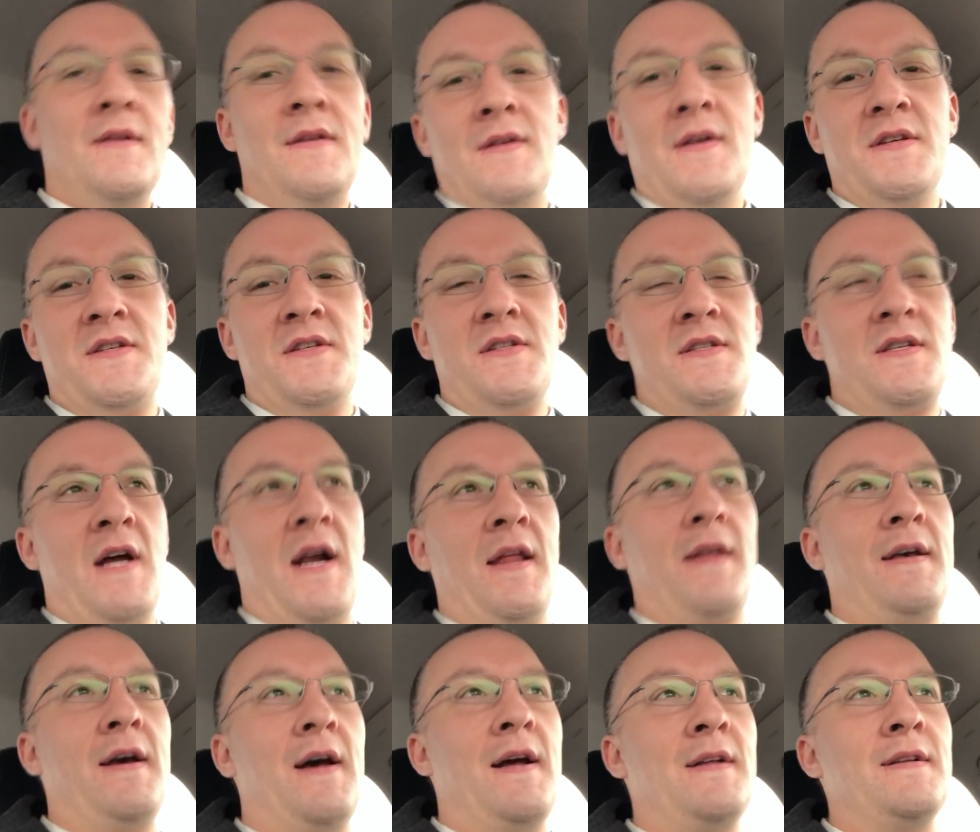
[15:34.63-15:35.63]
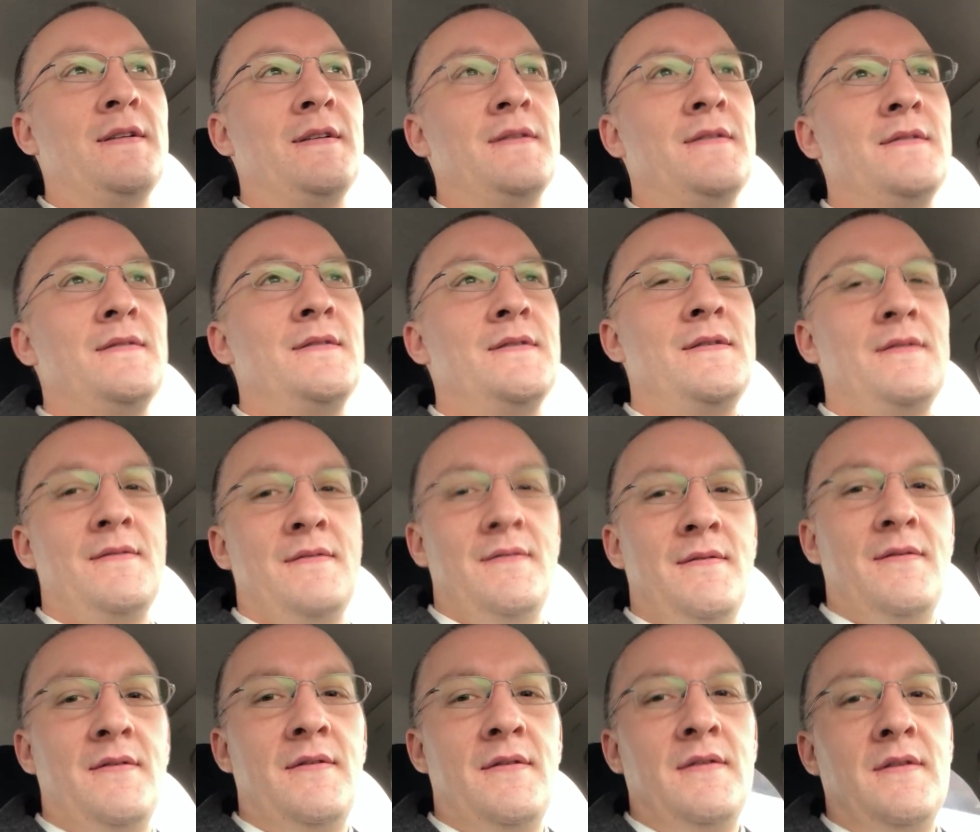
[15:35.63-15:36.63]
This is Sonic Gut.
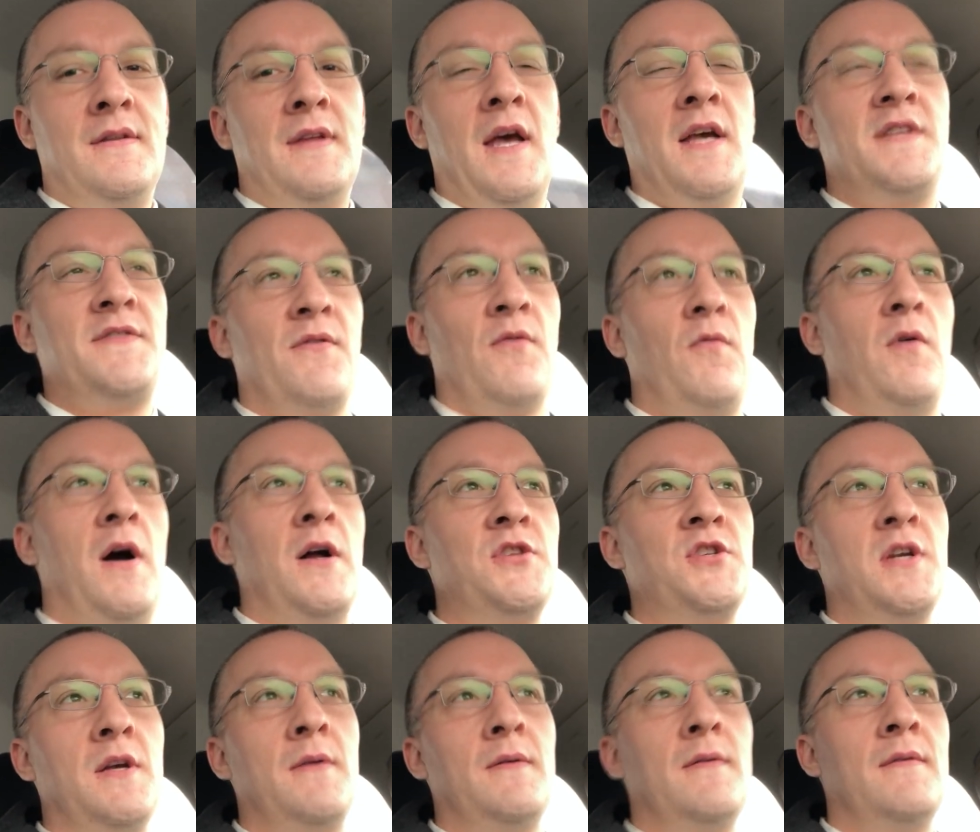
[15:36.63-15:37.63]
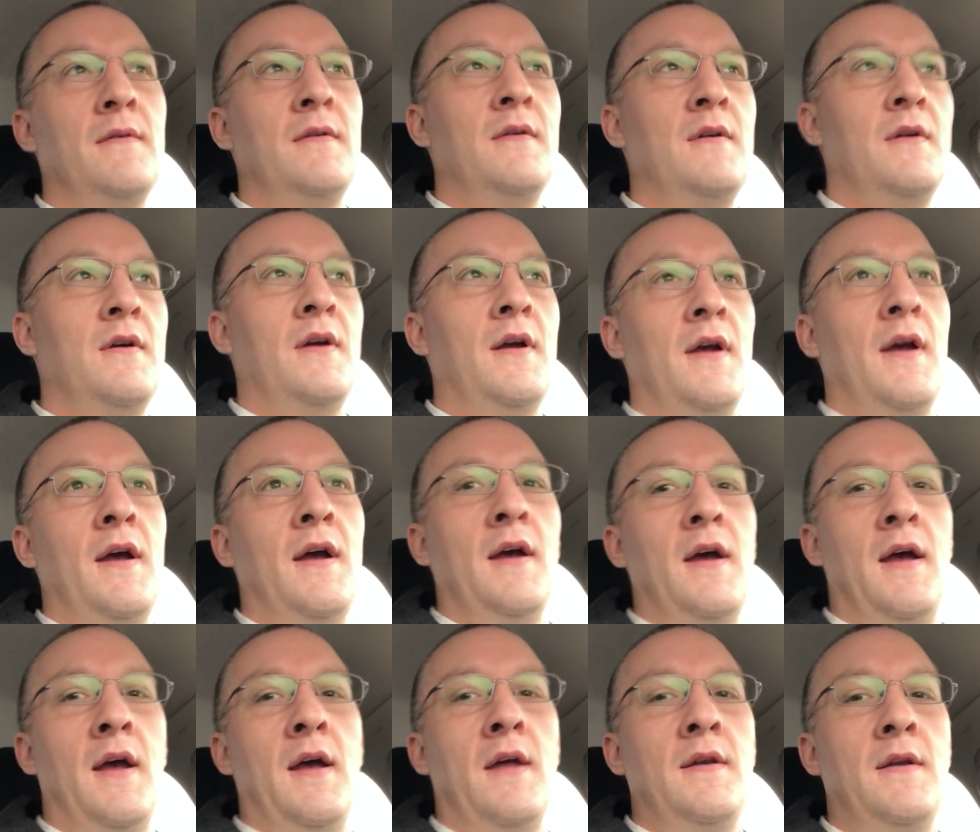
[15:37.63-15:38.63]
Thanks for watching.
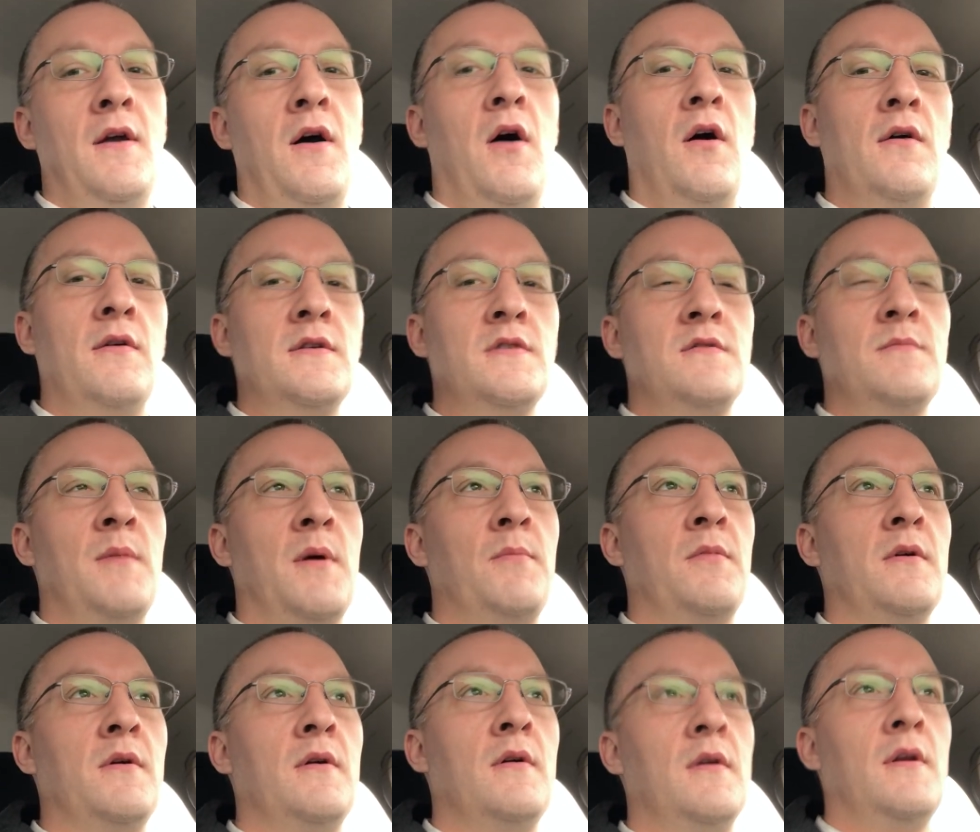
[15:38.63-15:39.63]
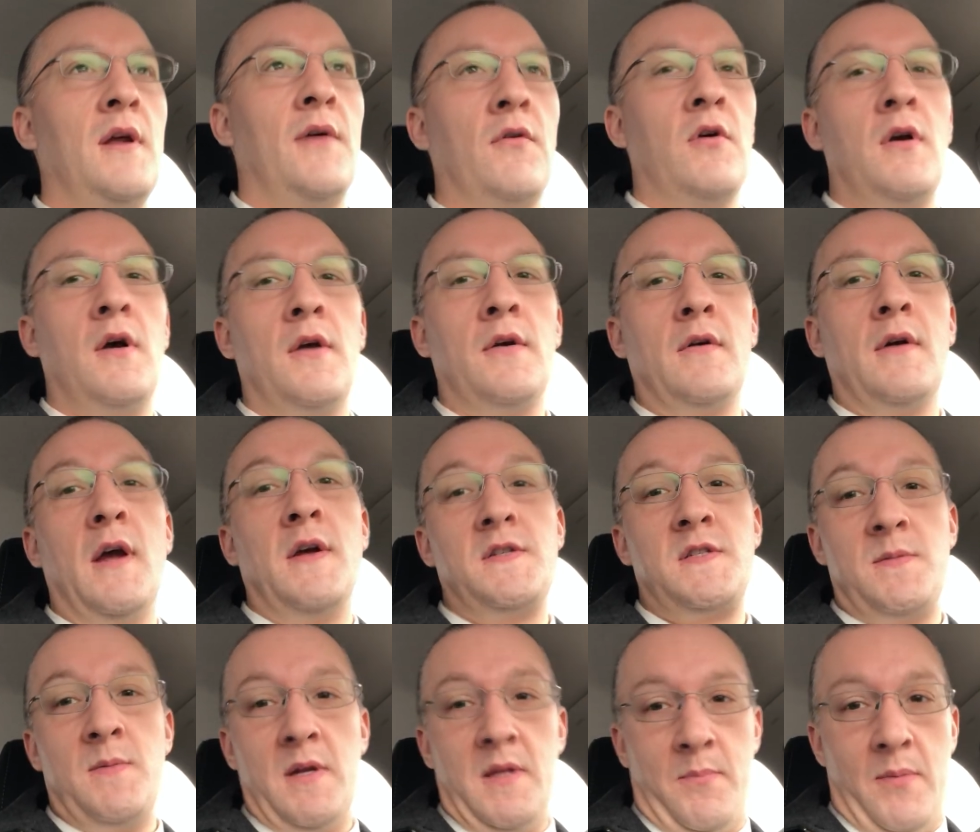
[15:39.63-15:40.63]
And always remember, never
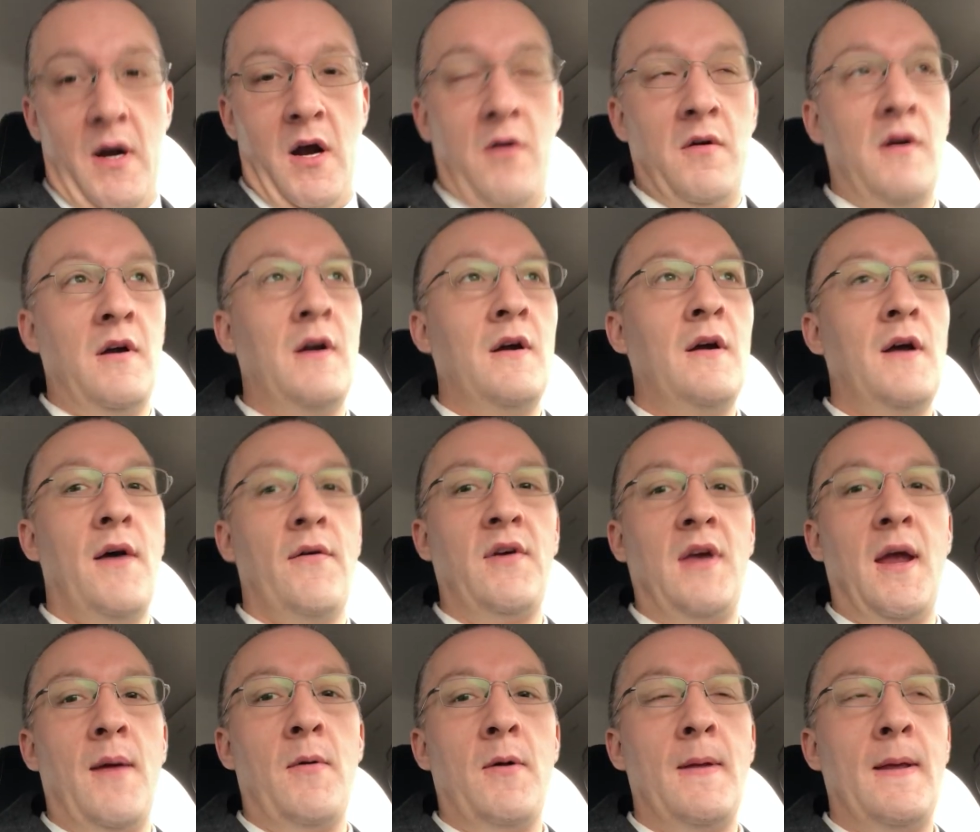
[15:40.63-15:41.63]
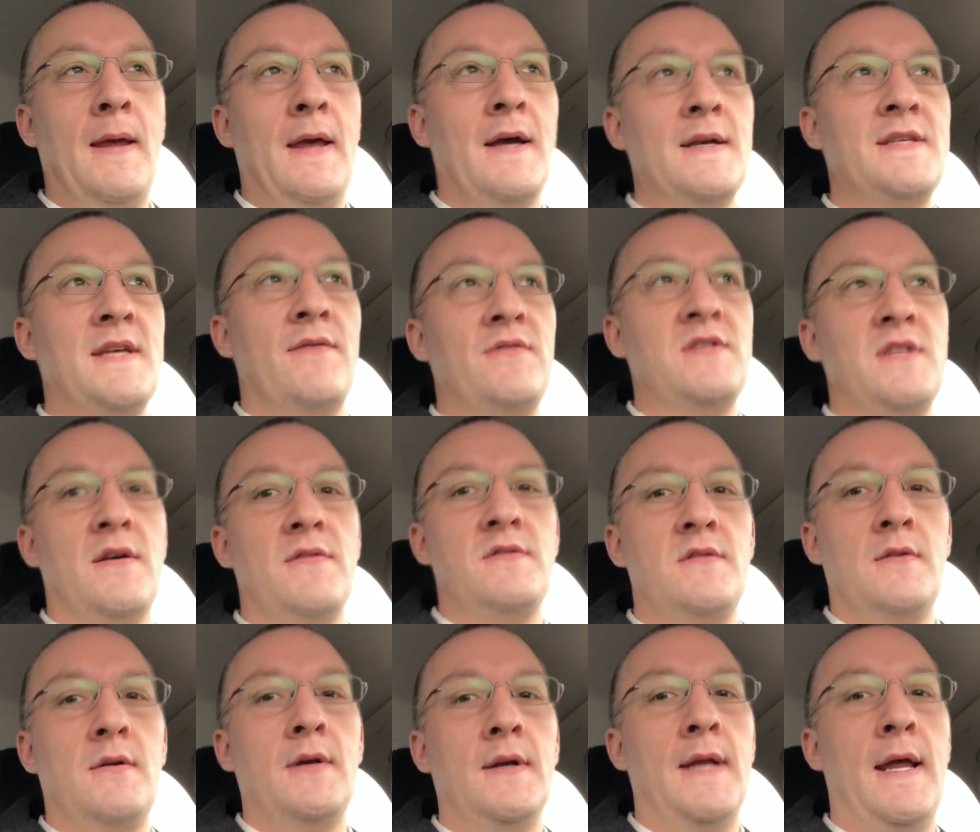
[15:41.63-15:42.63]
underestimate the power of a gamer. Guys, have
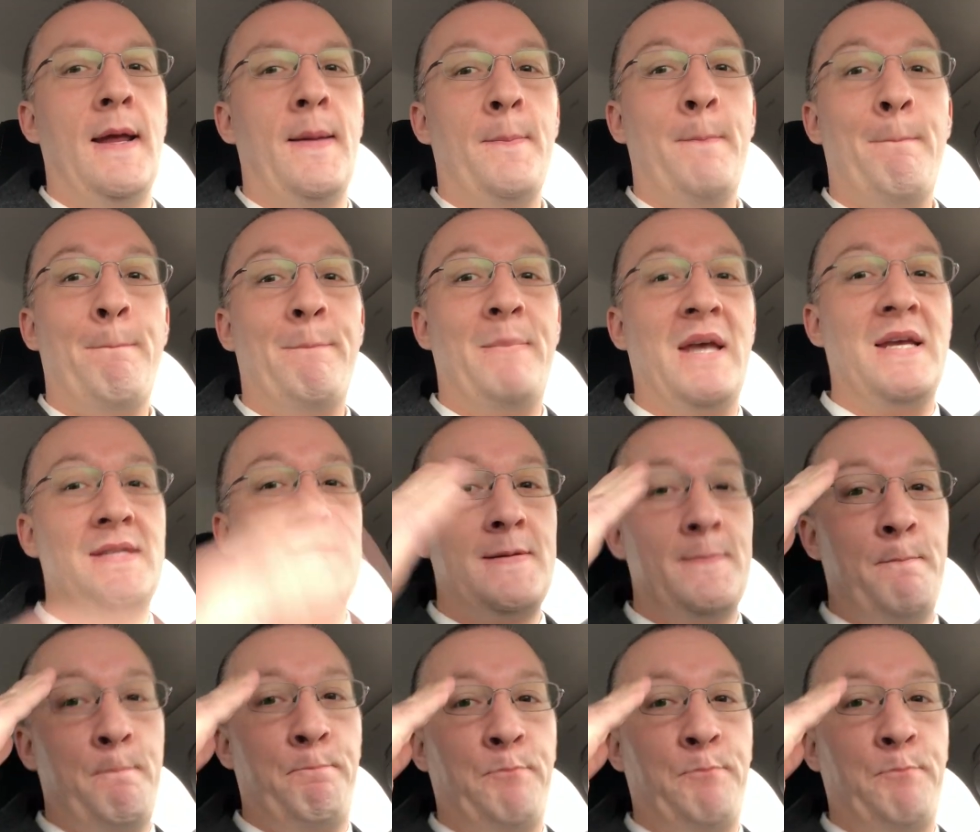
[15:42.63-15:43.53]
yourselves a good day. Peace.